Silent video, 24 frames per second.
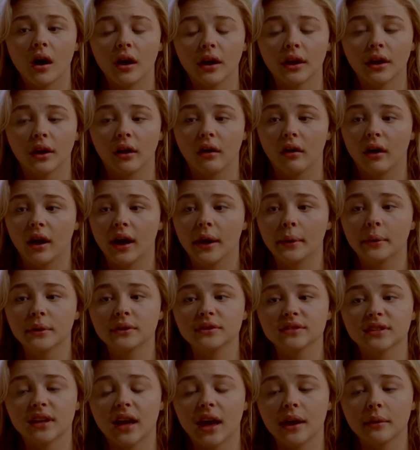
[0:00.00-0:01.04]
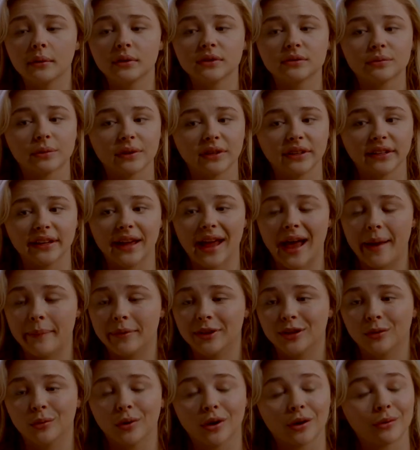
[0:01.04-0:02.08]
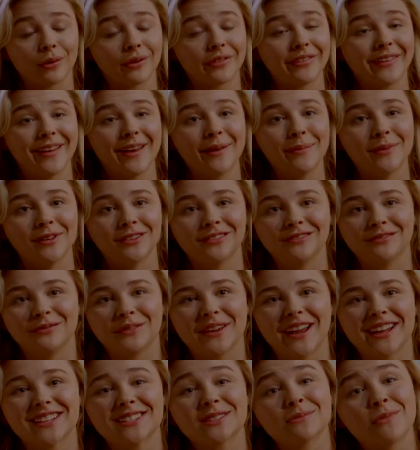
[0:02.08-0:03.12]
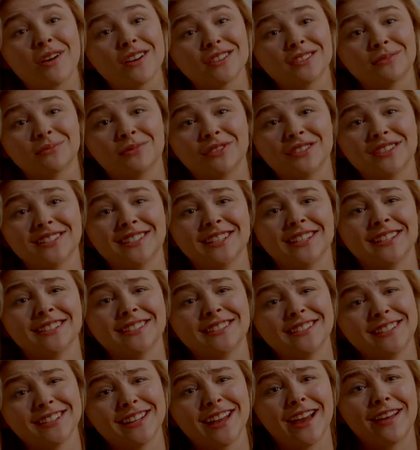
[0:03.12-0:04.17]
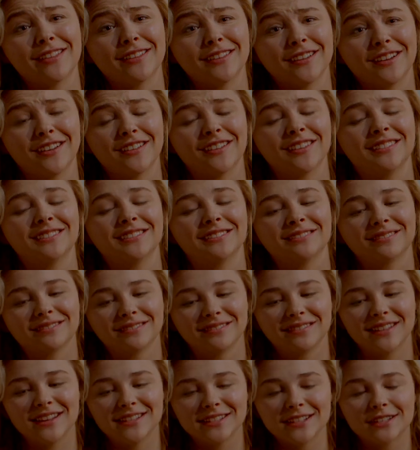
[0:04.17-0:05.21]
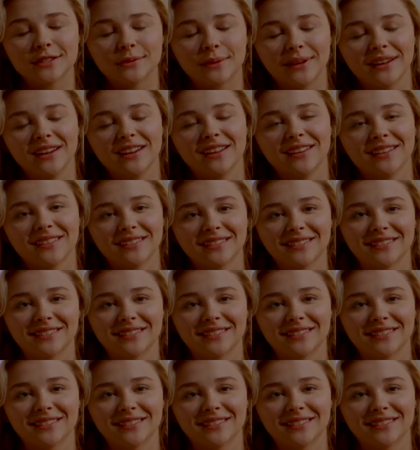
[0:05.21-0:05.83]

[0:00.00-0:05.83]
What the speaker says: I was really happy to work with him, and we had some awesome little scenes together, and he's a sweetie.